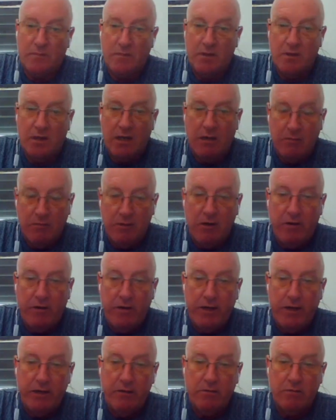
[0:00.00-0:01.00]
keep going,
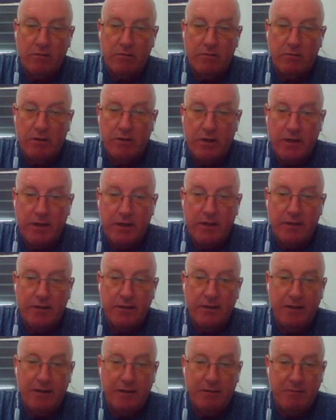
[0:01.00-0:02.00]
Elon,
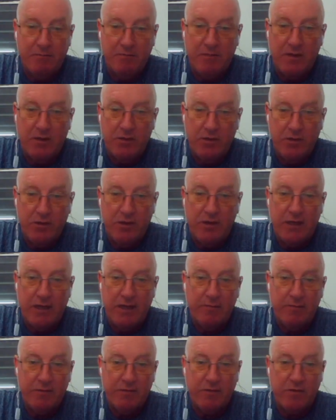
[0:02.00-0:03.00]
and do your
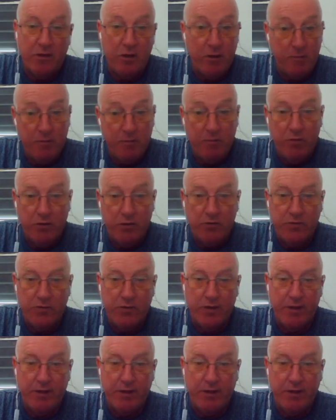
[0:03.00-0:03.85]
damnedest. I hope it works for you.